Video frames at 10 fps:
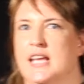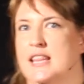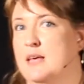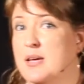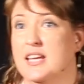
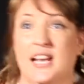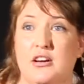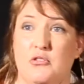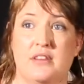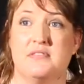they've been
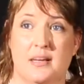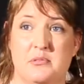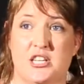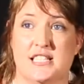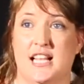getting rid of
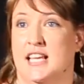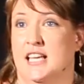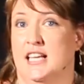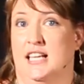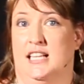subjects
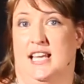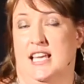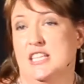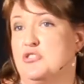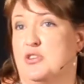like
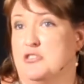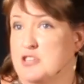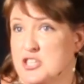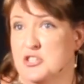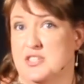history,
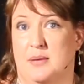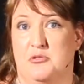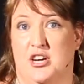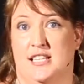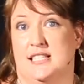traditional
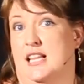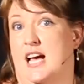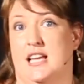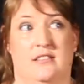subjects, like